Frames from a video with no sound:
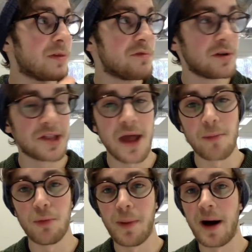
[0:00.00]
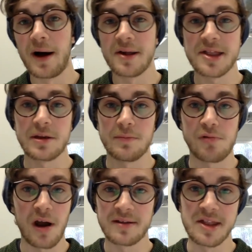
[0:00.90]
For example, past
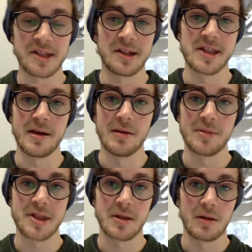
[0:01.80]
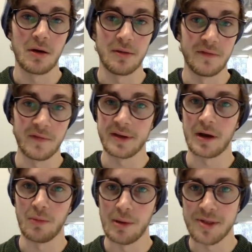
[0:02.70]
practice exams on the
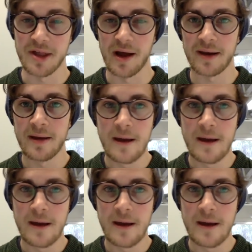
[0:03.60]
VCAL website,